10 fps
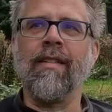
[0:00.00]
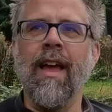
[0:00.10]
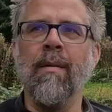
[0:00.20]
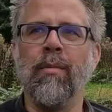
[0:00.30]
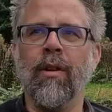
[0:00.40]

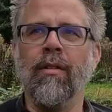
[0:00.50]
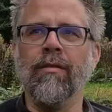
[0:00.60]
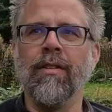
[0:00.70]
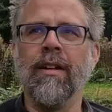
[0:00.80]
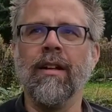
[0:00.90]
example
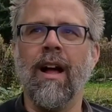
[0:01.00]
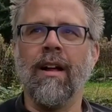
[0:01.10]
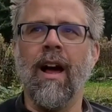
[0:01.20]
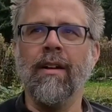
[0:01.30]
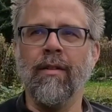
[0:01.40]
of
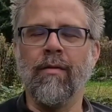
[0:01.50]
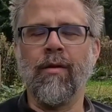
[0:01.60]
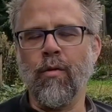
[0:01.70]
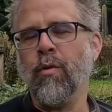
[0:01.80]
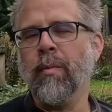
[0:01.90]
a kind of
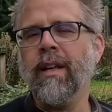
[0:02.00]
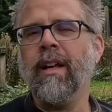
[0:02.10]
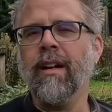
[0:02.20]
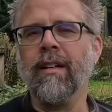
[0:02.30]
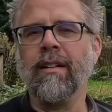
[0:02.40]
social
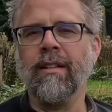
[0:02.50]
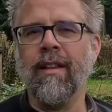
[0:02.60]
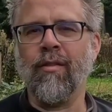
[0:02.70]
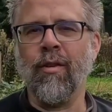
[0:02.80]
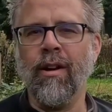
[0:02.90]
media
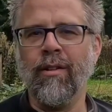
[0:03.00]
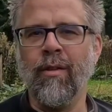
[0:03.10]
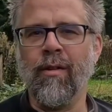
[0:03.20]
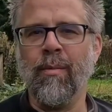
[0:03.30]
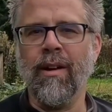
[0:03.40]
that's trying
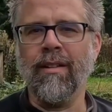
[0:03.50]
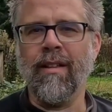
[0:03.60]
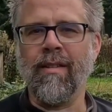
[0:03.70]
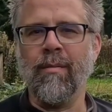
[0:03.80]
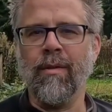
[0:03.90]
to explain
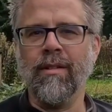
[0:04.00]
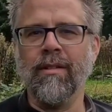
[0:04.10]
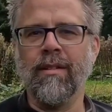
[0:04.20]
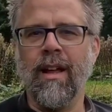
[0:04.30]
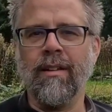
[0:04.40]
that
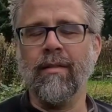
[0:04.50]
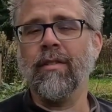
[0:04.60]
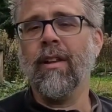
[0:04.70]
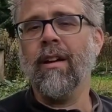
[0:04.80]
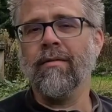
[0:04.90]
someone had
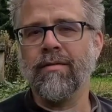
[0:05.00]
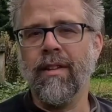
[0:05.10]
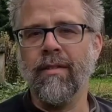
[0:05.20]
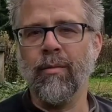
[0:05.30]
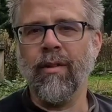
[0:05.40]
lived a life
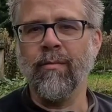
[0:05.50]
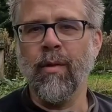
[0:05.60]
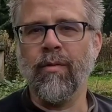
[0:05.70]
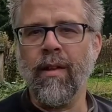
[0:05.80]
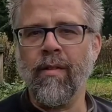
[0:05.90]
and we've
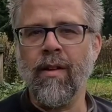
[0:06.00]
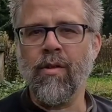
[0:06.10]
moved things